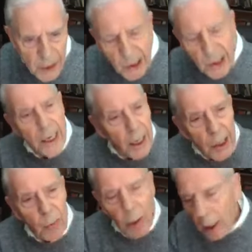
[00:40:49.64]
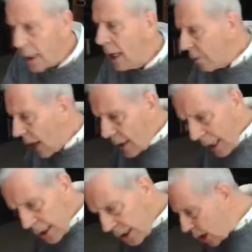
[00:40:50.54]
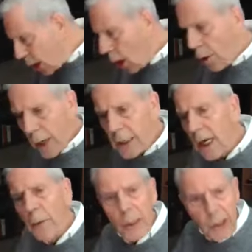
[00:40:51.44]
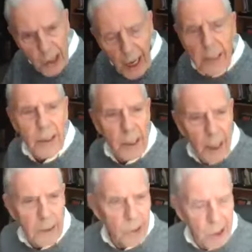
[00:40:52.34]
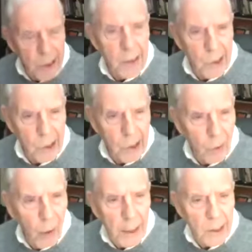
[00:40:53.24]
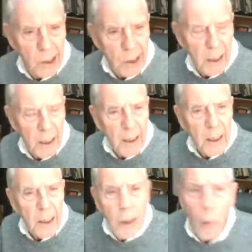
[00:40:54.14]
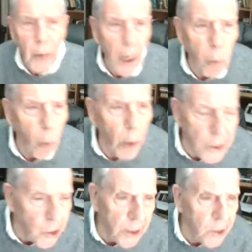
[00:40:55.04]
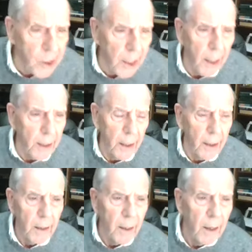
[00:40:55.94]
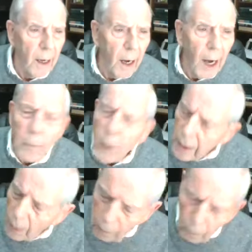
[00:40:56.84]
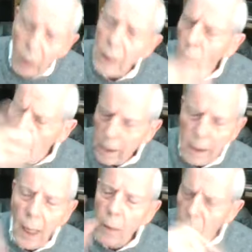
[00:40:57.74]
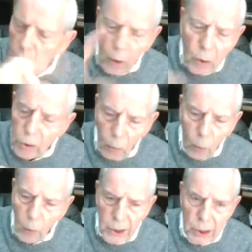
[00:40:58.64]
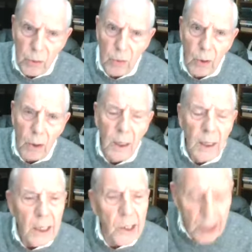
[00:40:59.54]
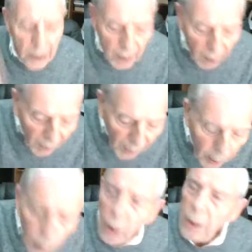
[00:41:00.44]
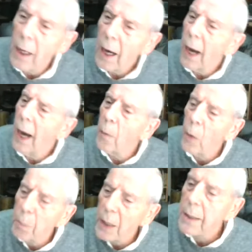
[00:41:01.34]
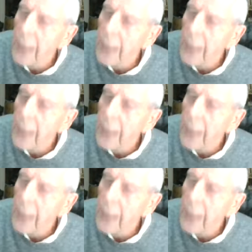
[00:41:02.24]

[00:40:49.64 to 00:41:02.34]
This is the Israel that is currently rejecting Jesus Christ. You know what I wish, he said? I would, what, what, not George wishes wrong. He said, I would, I would be